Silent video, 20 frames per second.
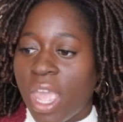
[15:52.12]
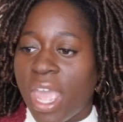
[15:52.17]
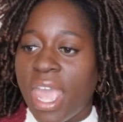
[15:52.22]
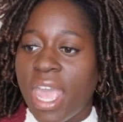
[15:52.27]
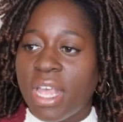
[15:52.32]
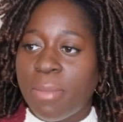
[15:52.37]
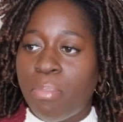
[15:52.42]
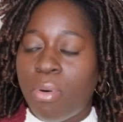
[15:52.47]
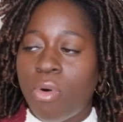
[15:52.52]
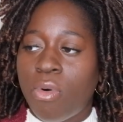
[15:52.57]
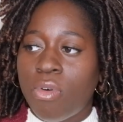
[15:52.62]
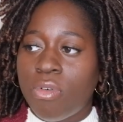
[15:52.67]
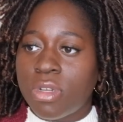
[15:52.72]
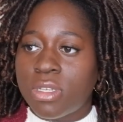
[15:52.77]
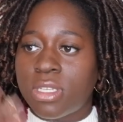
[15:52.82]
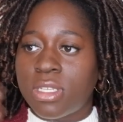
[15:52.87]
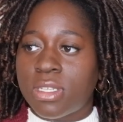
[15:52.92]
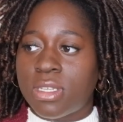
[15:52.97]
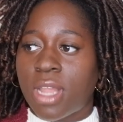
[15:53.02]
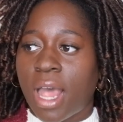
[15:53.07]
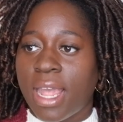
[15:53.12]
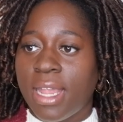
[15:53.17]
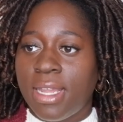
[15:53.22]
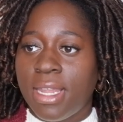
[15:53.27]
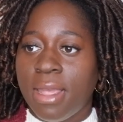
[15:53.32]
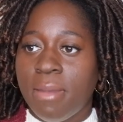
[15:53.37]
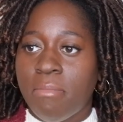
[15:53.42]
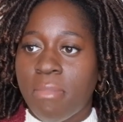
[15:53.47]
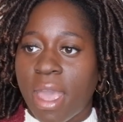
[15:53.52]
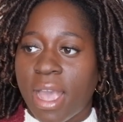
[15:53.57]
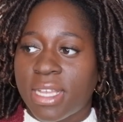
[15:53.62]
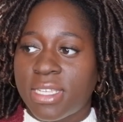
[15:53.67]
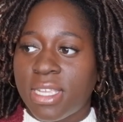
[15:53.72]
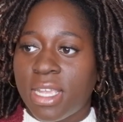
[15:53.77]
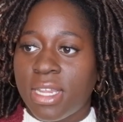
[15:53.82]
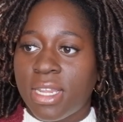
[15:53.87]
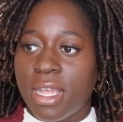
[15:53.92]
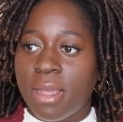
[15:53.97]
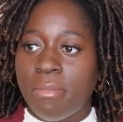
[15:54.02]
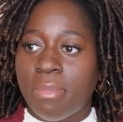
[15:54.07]
It pulls slightly
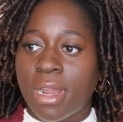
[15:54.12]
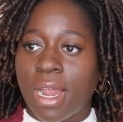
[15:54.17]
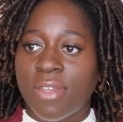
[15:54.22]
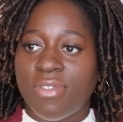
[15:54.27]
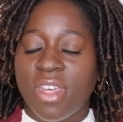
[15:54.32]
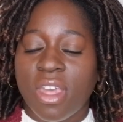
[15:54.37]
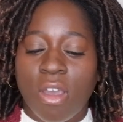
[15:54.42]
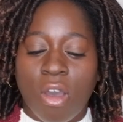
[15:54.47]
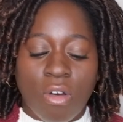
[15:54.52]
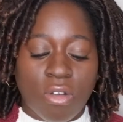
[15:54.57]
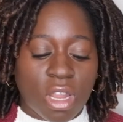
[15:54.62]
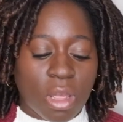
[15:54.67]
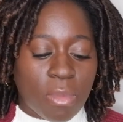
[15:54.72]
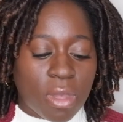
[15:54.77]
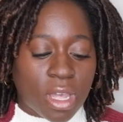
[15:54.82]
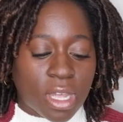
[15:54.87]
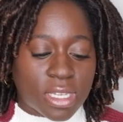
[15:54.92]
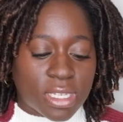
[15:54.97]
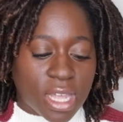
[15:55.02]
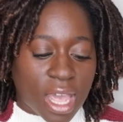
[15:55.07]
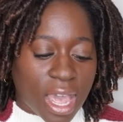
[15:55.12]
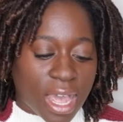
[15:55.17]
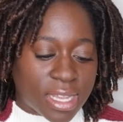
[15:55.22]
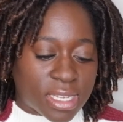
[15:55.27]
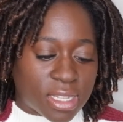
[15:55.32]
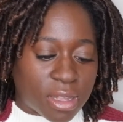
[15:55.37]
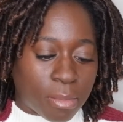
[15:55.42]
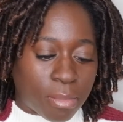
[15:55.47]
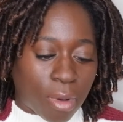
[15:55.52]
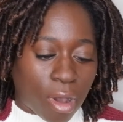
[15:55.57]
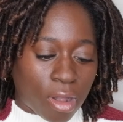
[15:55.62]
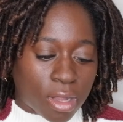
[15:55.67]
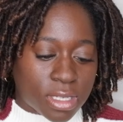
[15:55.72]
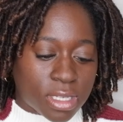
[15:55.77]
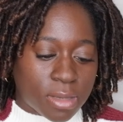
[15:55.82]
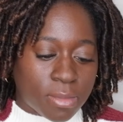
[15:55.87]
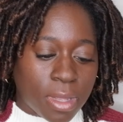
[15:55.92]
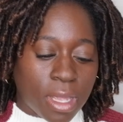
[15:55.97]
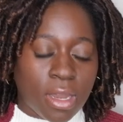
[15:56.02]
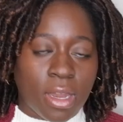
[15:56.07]
masculine, but I think only because it has the
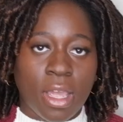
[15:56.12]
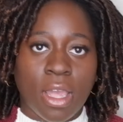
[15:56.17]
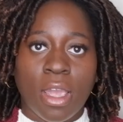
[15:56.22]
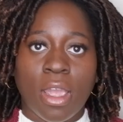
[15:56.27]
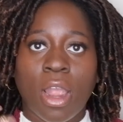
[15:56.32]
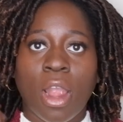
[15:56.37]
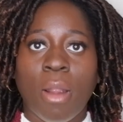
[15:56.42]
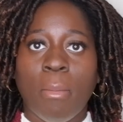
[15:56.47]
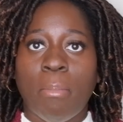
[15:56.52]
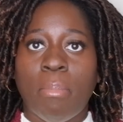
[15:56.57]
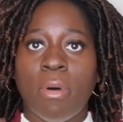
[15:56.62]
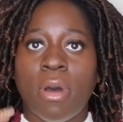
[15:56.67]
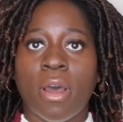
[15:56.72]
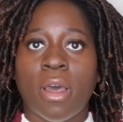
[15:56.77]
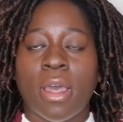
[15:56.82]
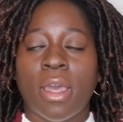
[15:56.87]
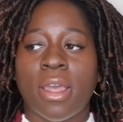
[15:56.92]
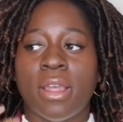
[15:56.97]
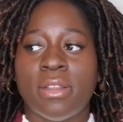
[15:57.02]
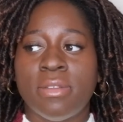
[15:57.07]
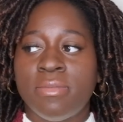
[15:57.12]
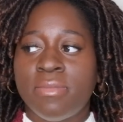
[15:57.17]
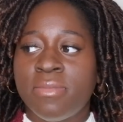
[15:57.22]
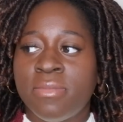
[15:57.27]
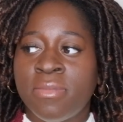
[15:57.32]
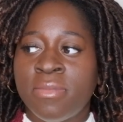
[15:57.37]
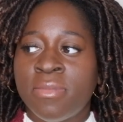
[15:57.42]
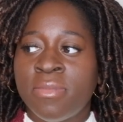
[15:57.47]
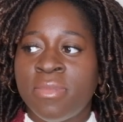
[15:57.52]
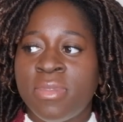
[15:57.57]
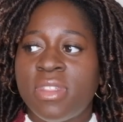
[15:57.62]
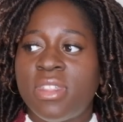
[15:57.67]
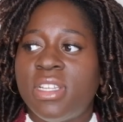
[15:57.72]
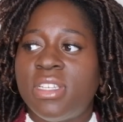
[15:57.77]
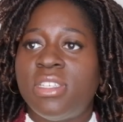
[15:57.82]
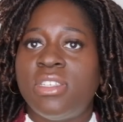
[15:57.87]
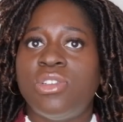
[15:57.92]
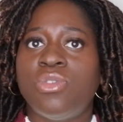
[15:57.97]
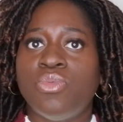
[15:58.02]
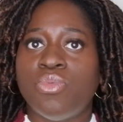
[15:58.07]
balsam in here. But
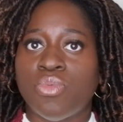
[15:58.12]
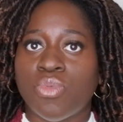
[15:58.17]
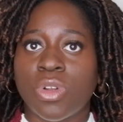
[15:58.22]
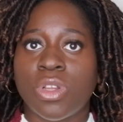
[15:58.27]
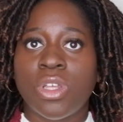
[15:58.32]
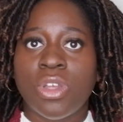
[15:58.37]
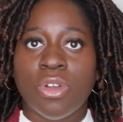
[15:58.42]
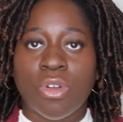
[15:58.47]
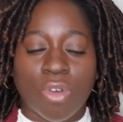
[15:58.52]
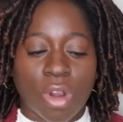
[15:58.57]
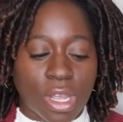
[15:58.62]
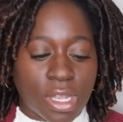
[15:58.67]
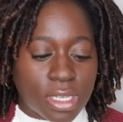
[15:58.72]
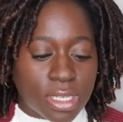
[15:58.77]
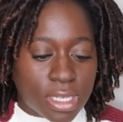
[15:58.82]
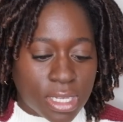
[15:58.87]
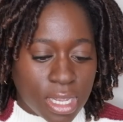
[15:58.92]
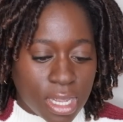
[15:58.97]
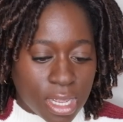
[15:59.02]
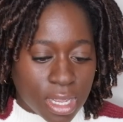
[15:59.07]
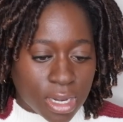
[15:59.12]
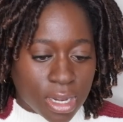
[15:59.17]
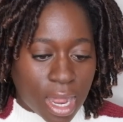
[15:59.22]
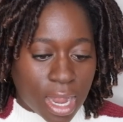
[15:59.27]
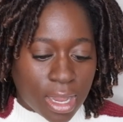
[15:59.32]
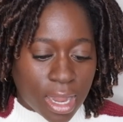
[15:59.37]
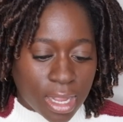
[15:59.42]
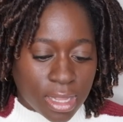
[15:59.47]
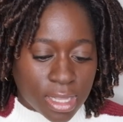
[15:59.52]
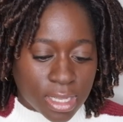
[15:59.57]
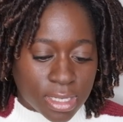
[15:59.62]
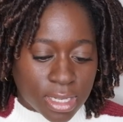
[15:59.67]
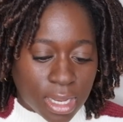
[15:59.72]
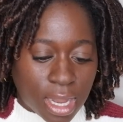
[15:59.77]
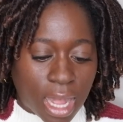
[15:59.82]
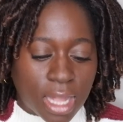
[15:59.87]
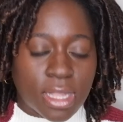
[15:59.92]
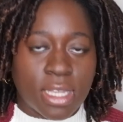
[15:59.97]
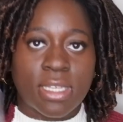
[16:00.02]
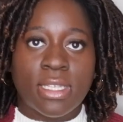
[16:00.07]
this is a really great scent. I like this a lot.